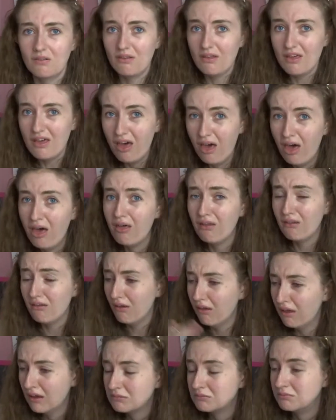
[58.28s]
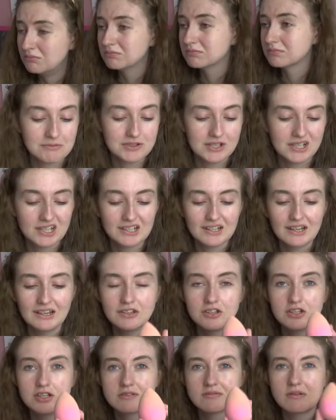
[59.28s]
I'm just going to
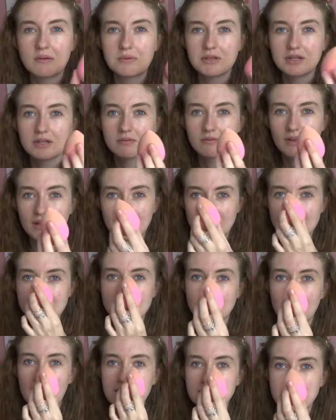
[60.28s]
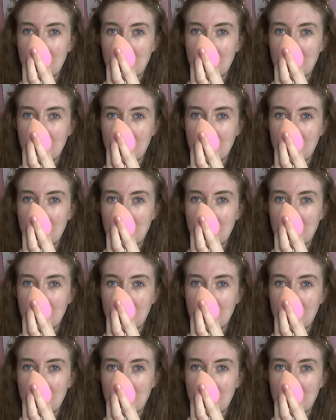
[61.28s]
use my beauty blender to like